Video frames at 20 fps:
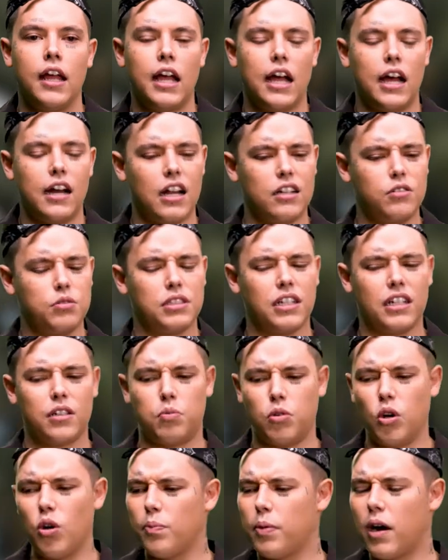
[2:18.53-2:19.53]
And I just was like,
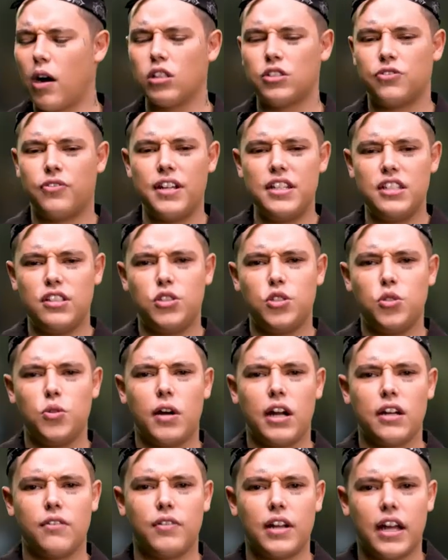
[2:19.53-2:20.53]
bro, but I was venting to you
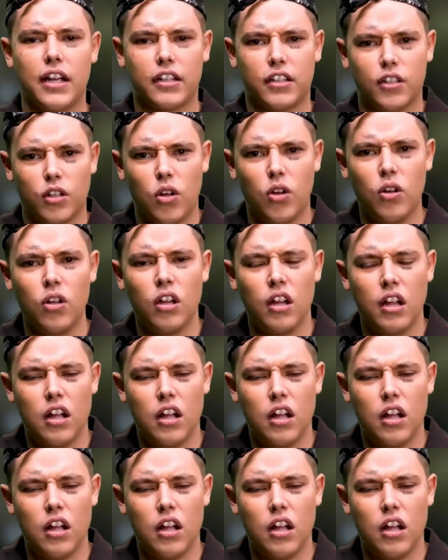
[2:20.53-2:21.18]
out of like, you know?